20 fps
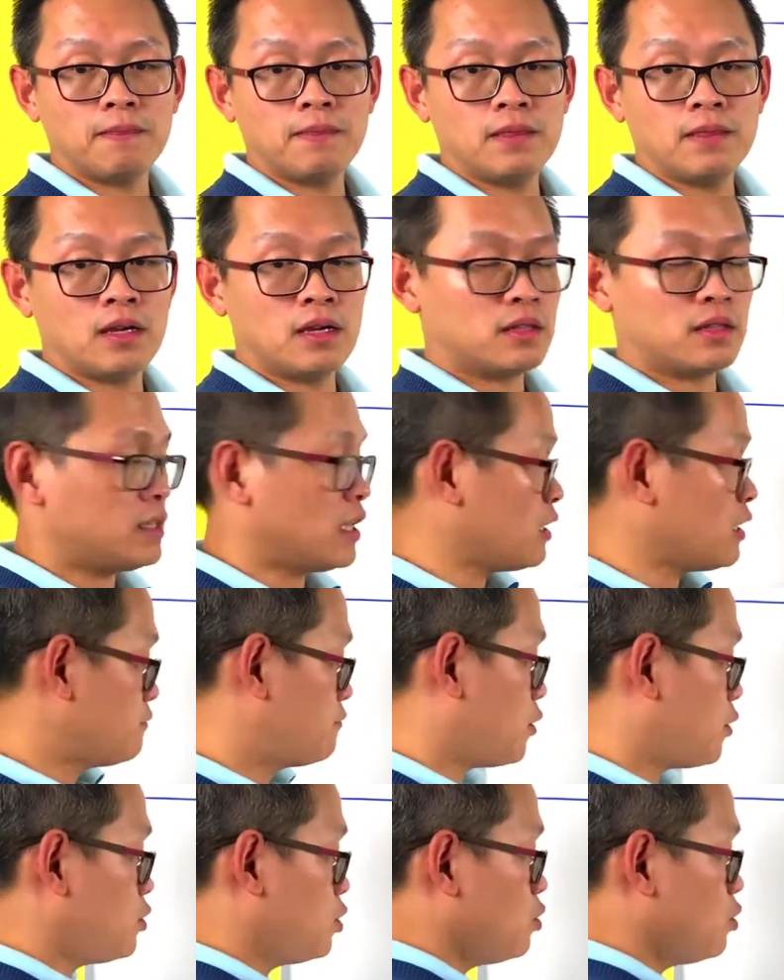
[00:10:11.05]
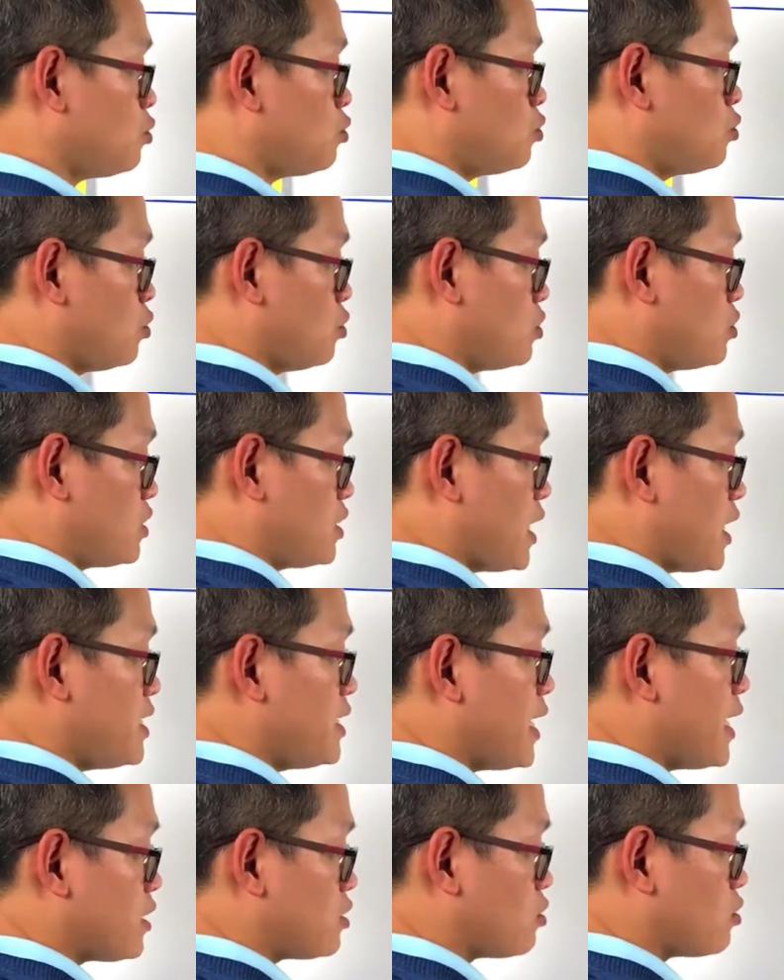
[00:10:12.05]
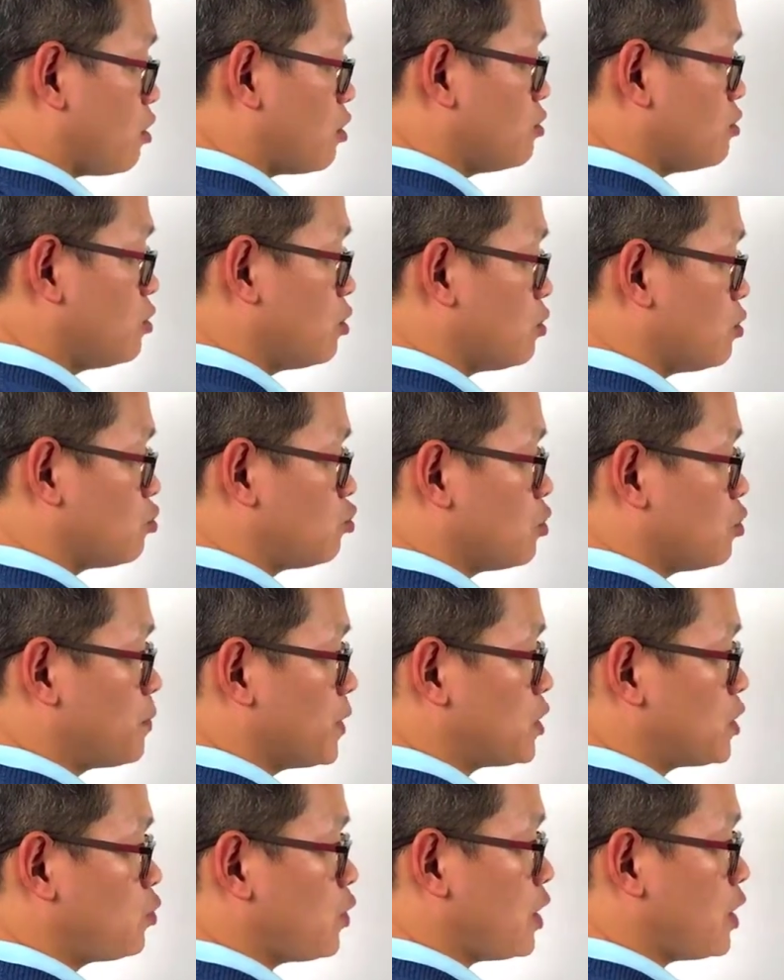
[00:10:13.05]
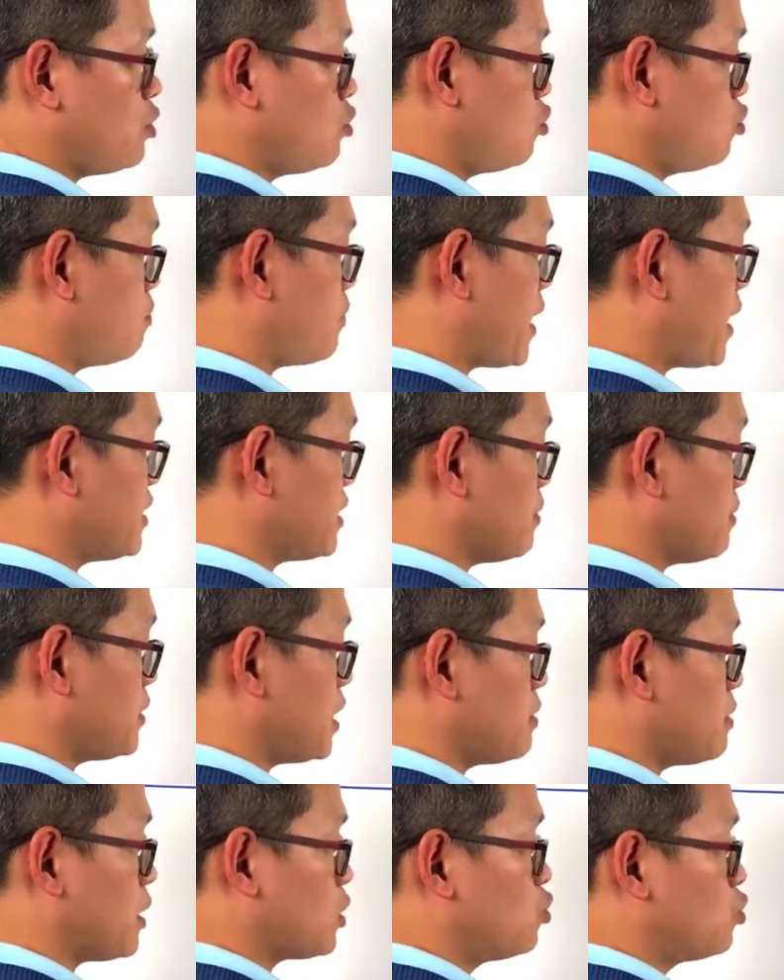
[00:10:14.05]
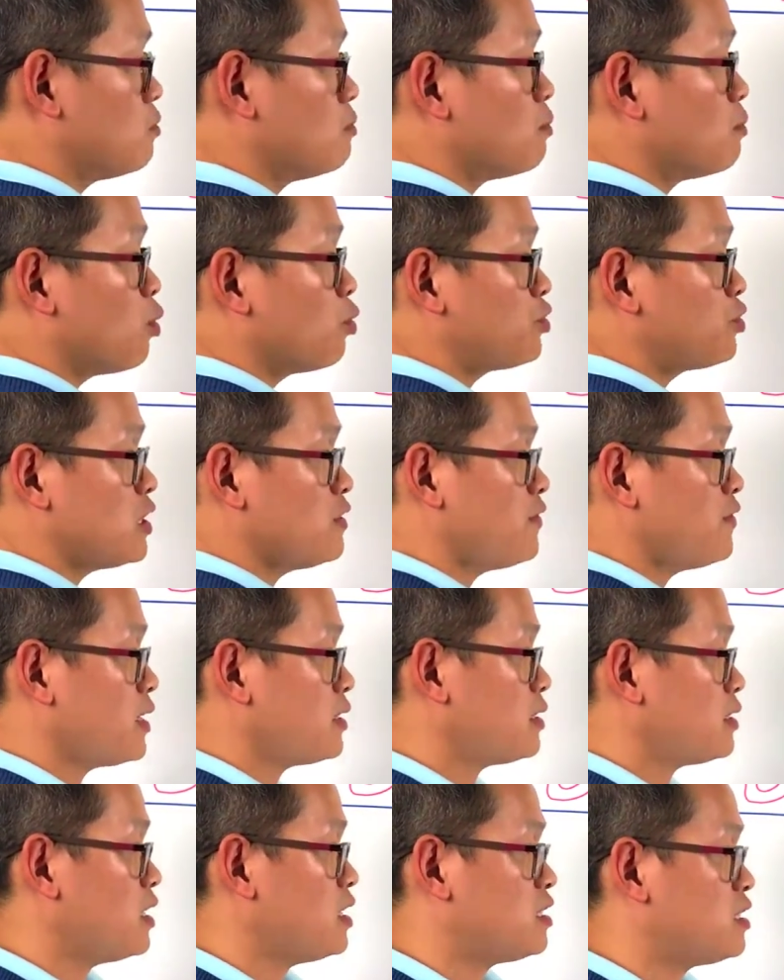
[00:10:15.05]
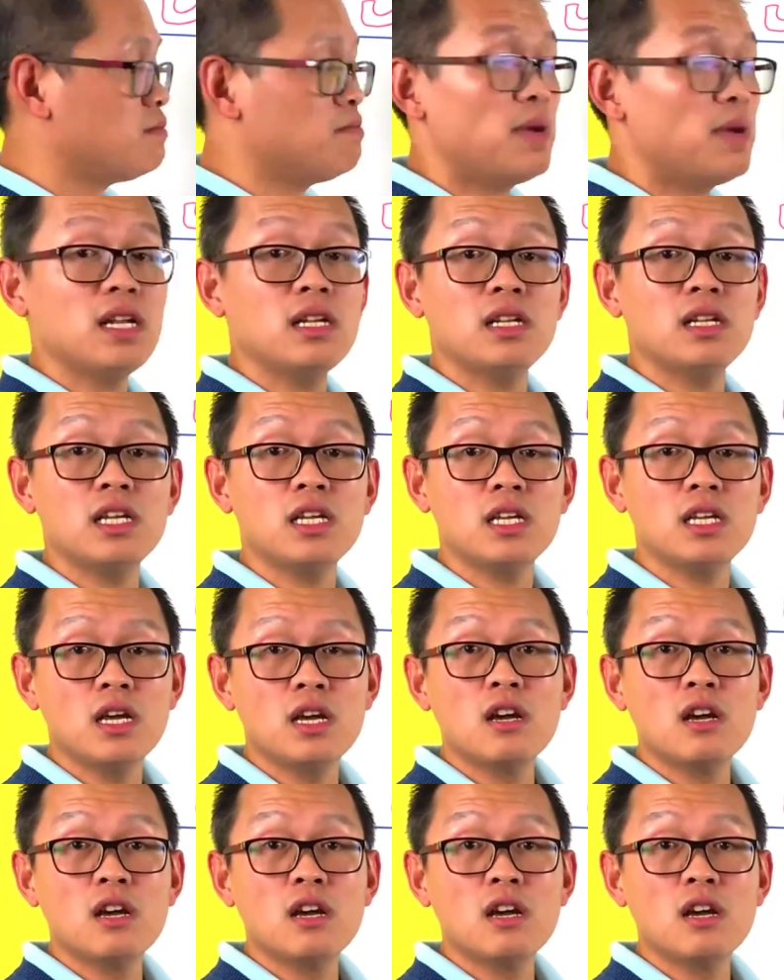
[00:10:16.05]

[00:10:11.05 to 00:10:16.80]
the thing for you to say yes or no, to persuade you to buy something, but to motivate is mainly